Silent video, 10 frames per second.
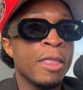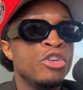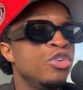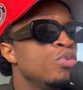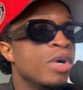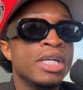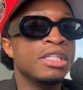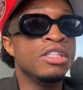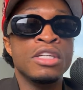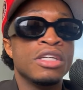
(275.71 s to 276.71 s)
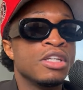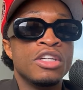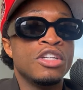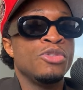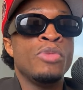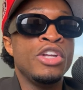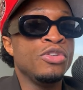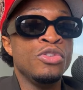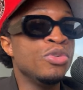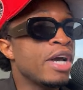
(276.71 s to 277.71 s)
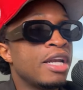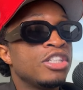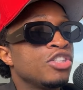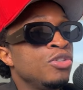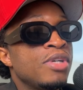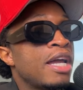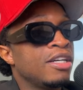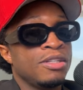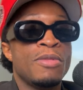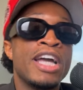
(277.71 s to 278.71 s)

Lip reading: You want to, when you gotta,